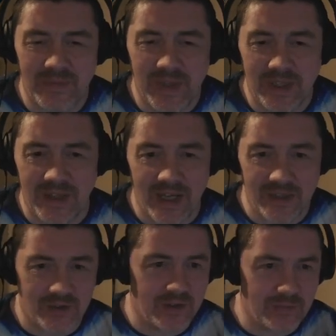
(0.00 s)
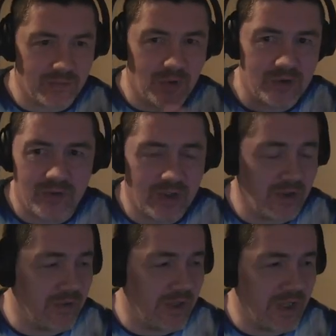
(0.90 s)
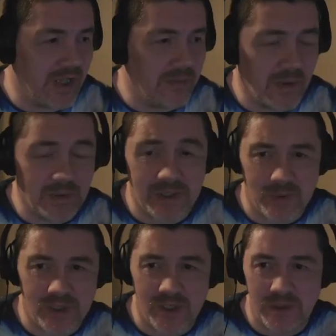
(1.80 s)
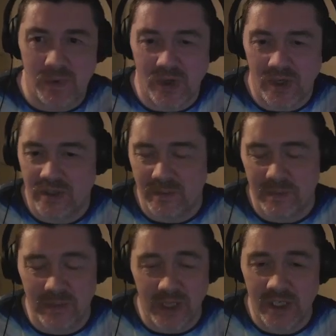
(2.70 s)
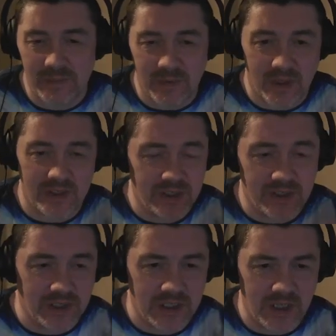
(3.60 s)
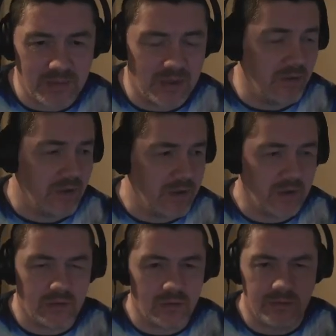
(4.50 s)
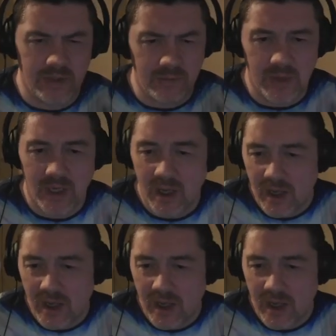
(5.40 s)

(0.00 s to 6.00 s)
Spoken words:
that actually logged right out of the game. I was supposed to spawn into my base, but I just escaped out and I was like, oh damn.